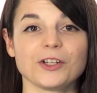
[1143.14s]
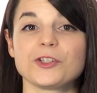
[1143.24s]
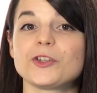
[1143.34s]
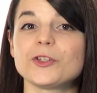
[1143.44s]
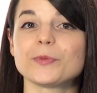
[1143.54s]

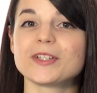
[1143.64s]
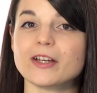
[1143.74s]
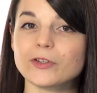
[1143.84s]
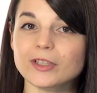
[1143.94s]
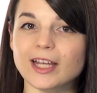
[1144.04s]
Choose
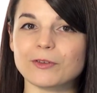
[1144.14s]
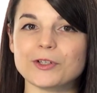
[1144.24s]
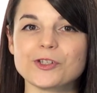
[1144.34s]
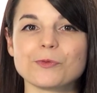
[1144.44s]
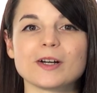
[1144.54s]
whichever
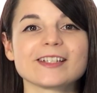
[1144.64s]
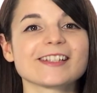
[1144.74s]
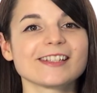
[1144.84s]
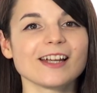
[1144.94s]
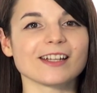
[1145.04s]
language you want to
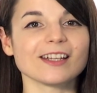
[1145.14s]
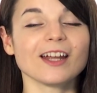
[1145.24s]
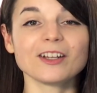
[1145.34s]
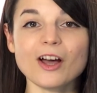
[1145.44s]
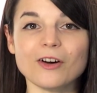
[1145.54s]
study
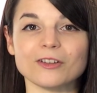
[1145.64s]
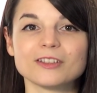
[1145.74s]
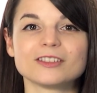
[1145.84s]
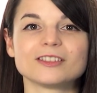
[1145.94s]
and go!